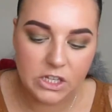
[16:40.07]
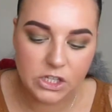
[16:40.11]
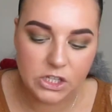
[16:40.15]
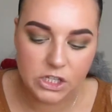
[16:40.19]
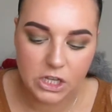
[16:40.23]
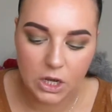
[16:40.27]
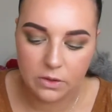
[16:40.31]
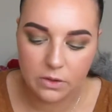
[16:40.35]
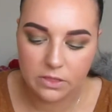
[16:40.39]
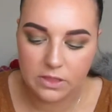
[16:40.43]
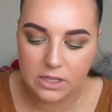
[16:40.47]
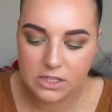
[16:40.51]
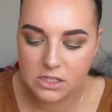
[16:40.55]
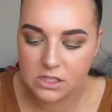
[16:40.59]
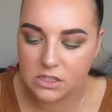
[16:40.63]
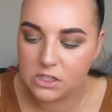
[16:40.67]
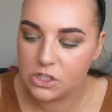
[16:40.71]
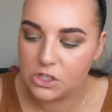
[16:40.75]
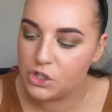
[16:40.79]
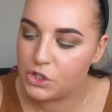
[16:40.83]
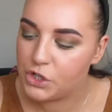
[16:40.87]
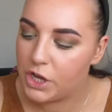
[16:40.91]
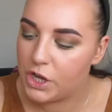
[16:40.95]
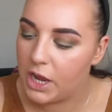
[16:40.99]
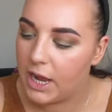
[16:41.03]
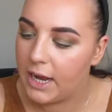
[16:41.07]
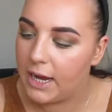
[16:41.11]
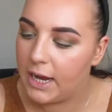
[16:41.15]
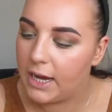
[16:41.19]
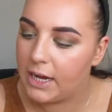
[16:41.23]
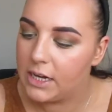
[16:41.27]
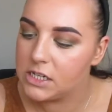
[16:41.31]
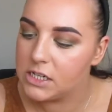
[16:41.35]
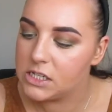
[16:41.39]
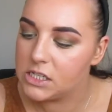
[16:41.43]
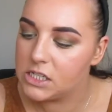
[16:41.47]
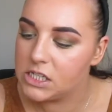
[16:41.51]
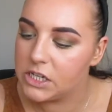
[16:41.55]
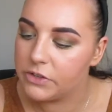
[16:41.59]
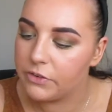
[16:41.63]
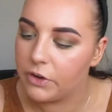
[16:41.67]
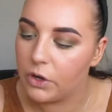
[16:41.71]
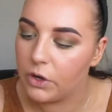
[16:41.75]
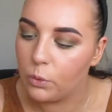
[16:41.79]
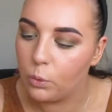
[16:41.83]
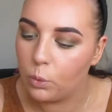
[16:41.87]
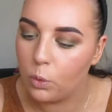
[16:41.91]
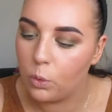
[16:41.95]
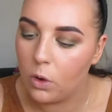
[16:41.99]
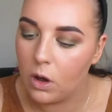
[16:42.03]
So this is the shade
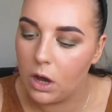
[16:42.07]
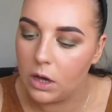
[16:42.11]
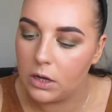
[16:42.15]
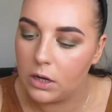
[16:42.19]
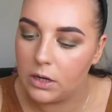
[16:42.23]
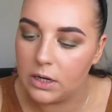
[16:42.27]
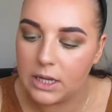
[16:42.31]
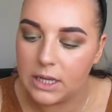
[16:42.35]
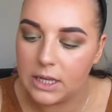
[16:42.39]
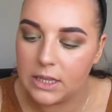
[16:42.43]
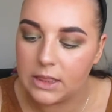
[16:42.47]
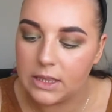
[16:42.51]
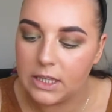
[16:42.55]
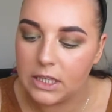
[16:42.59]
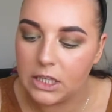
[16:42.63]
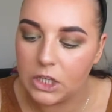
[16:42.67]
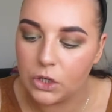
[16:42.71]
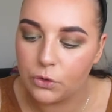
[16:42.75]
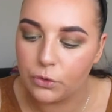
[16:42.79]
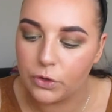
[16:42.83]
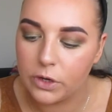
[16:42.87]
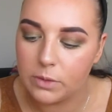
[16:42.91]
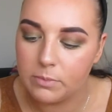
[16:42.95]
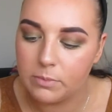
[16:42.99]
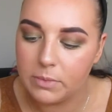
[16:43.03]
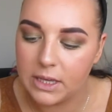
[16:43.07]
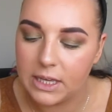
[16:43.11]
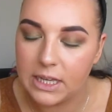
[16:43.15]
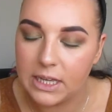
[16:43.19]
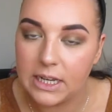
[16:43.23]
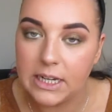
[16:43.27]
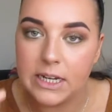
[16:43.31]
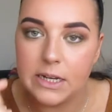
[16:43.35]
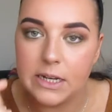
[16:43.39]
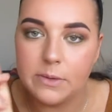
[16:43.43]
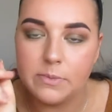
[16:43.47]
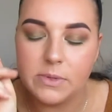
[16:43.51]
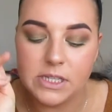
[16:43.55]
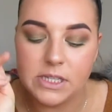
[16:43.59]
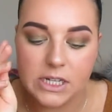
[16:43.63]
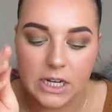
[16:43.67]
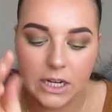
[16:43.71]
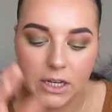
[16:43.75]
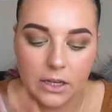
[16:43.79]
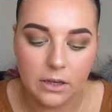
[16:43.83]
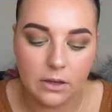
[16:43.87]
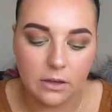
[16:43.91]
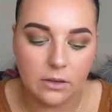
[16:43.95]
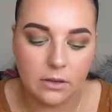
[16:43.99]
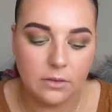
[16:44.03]
01 in the creamy
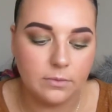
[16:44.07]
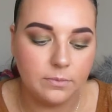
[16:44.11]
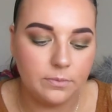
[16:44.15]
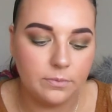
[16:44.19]
lipstick.